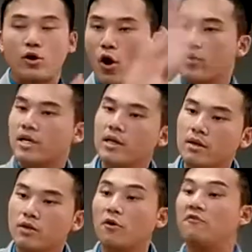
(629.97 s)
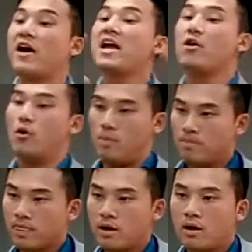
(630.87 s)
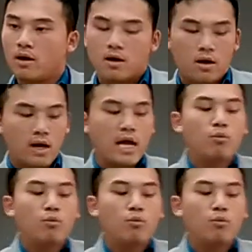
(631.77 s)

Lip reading: curtain, the veil, it